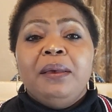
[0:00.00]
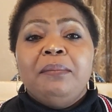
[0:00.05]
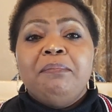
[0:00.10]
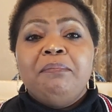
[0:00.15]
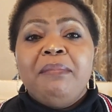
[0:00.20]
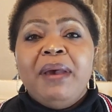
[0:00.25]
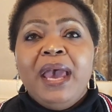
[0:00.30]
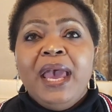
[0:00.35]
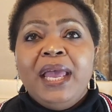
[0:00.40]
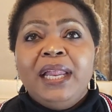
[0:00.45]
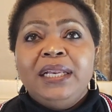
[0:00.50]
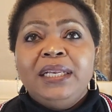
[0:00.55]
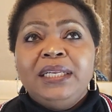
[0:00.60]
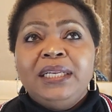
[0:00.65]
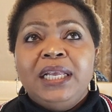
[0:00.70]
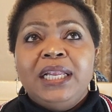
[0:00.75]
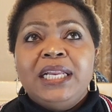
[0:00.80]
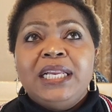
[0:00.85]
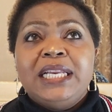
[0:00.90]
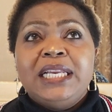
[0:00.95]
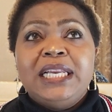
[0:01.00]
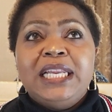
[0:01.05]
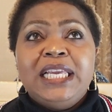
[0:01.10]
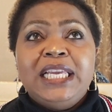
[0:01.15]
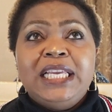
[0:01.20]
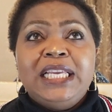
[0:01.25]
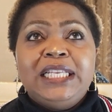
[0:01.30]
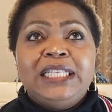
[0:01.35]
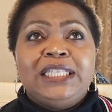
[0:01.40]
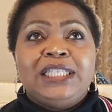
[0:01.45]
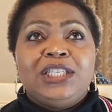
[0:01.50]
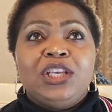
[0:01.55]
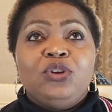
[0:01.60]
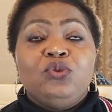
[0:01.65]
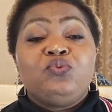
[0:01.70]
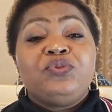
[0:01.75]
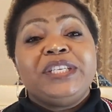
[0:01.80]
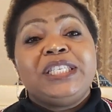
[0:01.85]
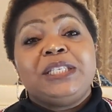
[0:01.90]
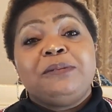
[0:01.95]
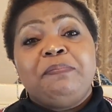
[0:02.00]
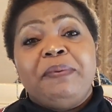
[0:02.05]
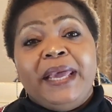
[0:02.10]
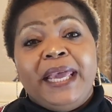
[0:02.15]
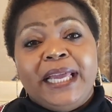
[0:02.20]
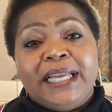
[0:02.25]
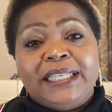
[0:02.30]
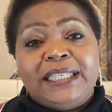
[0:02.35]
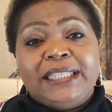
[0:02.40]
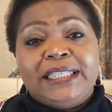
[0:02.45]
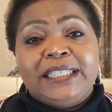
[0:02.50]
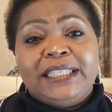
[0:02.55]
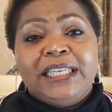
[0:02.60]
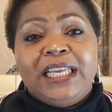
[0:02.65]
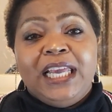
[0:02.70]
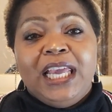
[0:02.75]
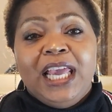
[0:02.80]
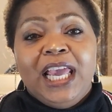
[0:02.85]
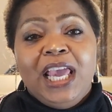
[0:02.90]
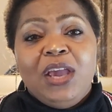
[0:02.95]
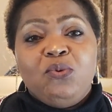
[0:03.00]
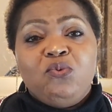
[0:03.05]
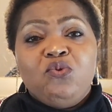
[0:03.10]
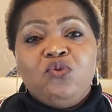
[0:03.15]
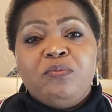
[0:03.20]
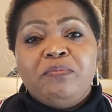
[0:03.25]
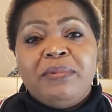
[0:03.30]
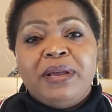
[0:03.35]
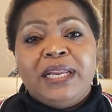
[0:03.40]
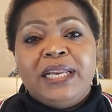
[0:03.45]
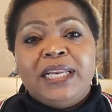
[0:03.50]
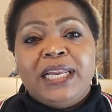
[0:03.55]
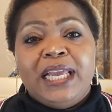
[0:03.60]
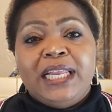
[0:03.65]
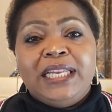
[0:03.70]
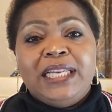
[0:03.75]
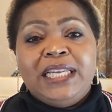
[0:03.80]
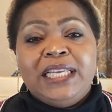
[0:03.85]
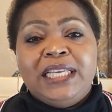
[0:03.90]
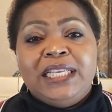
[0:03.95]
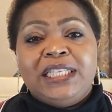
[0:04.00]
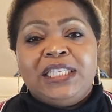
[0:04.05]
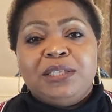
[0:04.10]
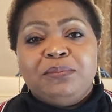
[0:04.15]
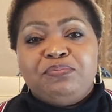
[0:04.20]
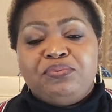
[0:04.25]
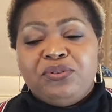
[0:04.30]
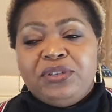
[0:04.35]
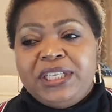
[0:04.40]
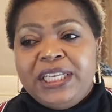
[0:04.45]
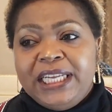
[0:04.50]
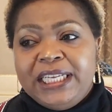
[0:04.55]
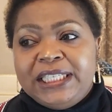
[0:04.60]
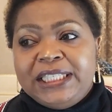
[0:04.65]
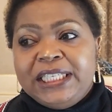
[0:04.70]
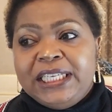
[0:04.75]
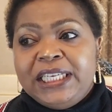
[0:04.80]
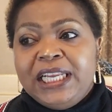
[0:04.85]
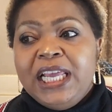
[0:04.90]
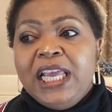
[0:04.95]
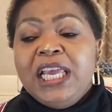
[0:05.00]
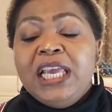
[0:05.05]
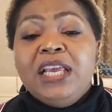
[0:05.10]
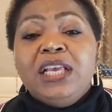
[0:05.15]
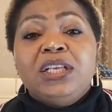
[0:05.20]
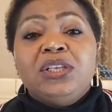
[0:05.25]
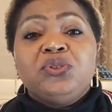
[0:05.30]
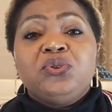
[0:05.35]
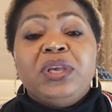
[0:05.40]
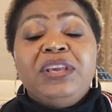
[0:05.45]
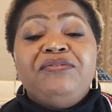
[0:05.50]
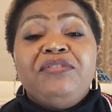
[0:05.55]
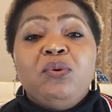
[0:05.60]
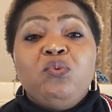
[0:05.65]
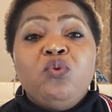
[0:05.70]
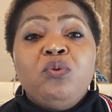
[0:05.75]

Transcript: man needs respect. A woman needs protection. So if a